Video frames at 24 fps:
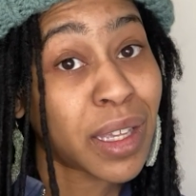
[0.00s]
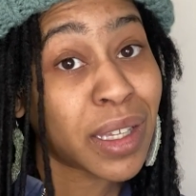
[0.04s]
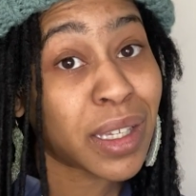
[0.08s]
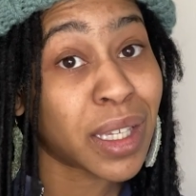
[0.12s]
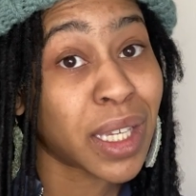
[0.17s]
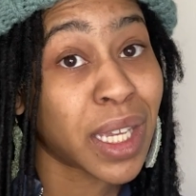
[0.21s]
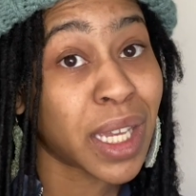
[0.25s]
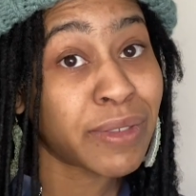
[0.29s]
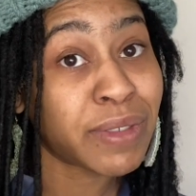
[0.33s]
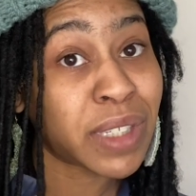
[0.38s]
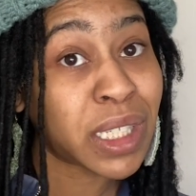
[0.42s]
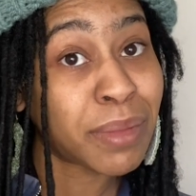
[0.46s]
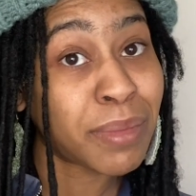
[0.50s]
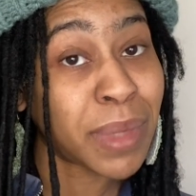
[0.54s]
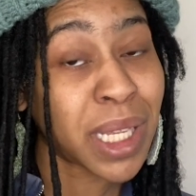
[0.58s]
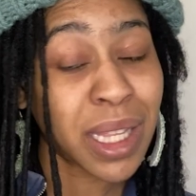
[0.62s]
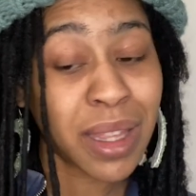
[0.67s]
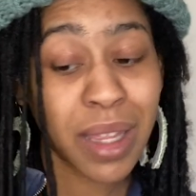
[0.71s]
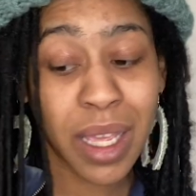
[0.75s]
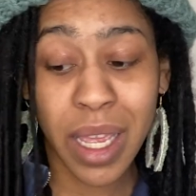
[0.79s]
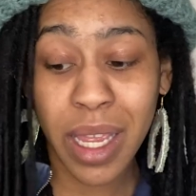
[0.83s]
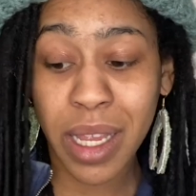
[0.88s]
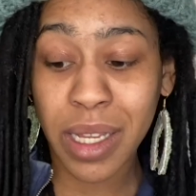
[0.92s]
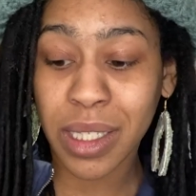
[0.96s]
gifted me
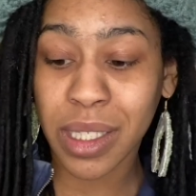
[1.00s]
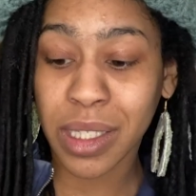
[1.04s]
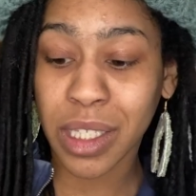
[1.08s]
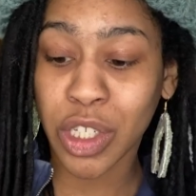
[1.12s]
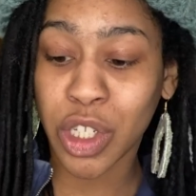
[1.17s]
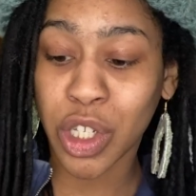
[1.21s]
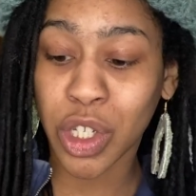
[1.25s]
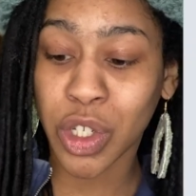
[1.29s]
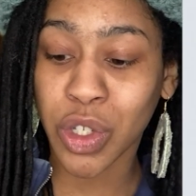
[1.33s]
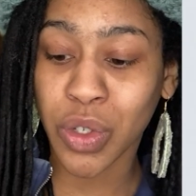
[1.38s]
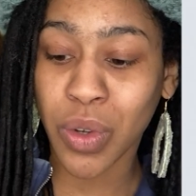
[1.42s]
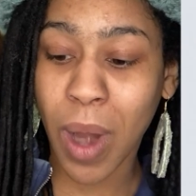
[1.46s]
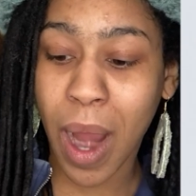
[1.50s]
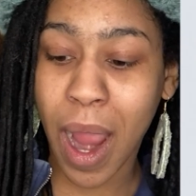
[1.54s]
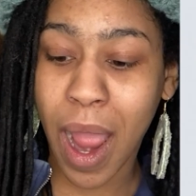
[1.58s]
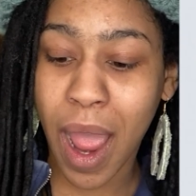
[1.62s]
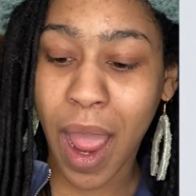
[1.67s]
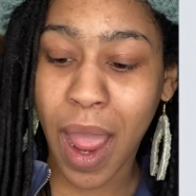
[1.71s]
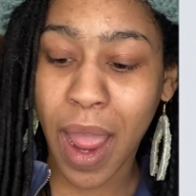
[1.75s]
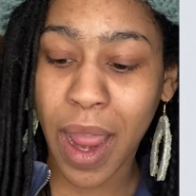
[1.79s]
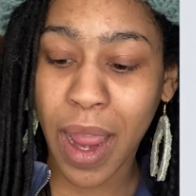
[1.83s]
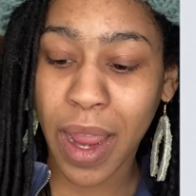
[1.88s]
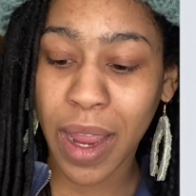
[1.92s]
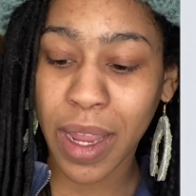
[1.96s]
this to
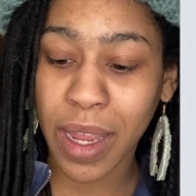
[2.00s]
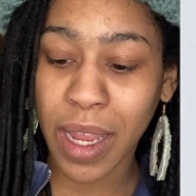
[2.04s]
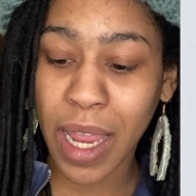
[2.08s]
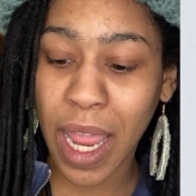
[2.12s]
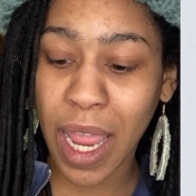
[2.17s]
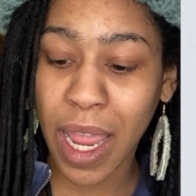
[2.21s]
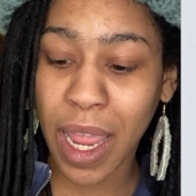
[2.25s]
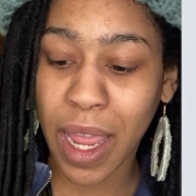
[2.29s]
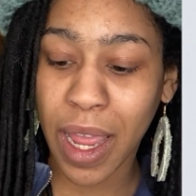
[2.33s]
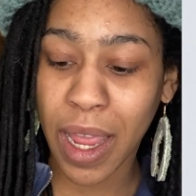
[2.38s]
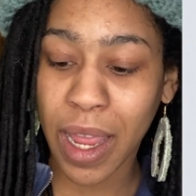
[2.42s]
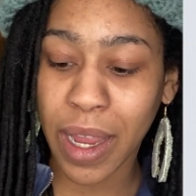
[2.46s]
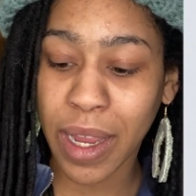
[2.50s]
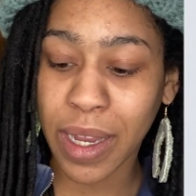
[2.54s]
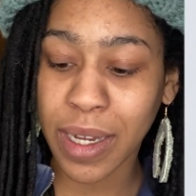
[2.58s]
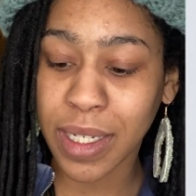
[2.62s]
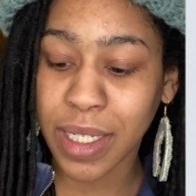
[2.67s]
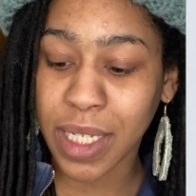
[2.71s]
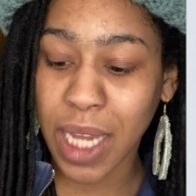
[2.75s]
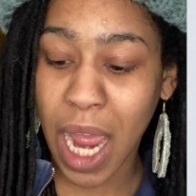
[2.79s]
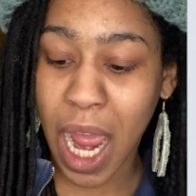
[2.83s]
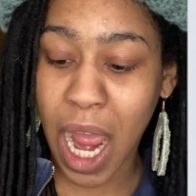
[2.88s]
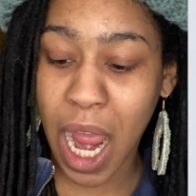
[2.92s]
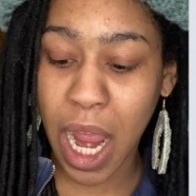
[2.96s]
try, and
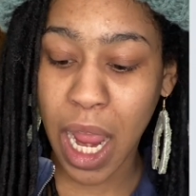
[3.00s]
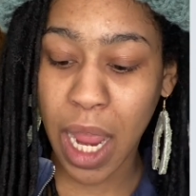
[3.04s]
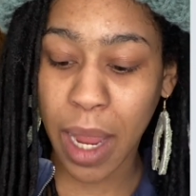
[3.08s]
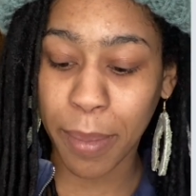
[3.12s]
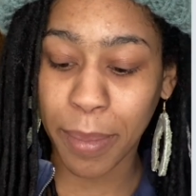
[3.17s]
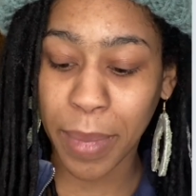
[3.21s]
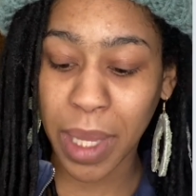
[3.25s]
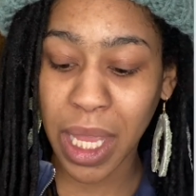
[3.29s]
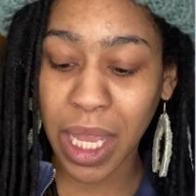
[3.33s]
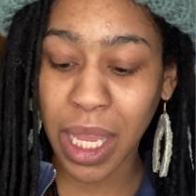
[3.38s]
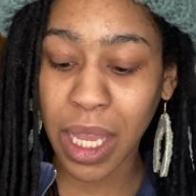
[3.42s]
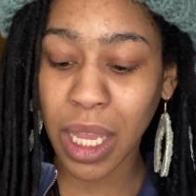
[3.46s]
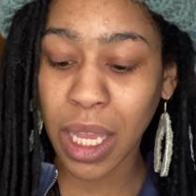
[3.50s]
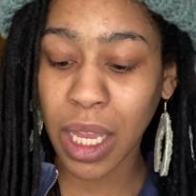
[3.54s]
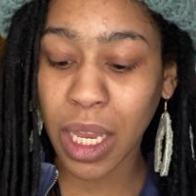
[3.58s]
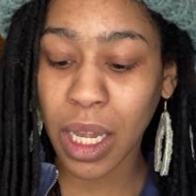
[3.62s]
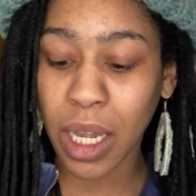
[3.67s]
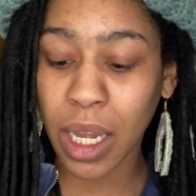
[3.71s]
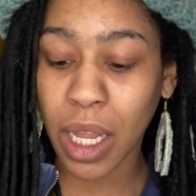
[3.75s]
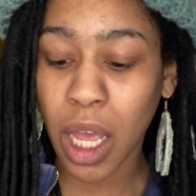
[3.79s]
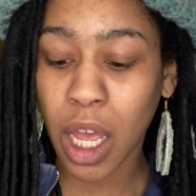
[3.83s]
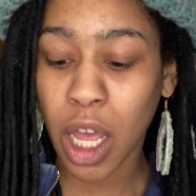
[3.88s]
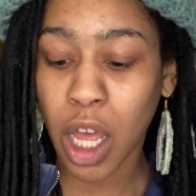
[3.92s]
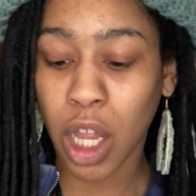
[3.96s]
I'm
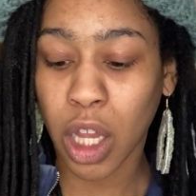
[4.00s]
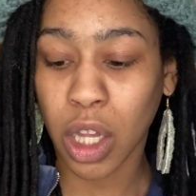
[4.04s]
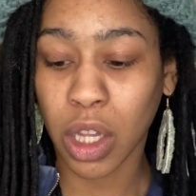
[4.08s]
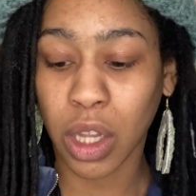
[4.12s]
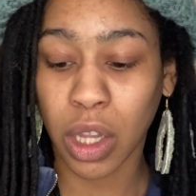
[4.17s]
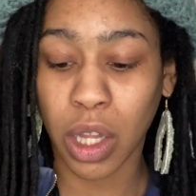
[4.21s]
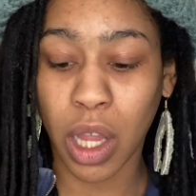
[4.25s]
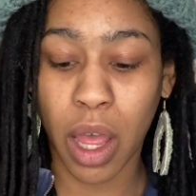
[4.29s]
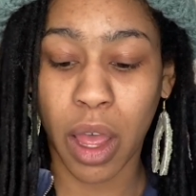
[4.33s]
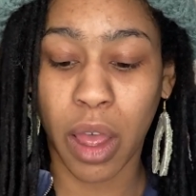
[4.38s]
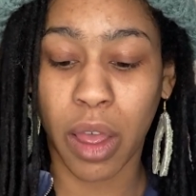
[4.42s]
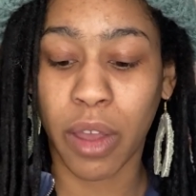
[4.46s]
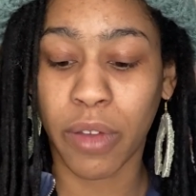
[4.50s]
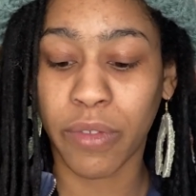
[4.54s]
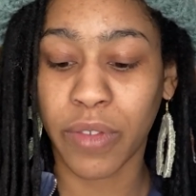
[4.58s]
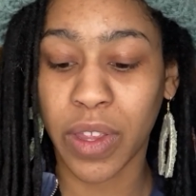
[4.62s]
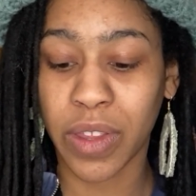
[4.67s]
in love.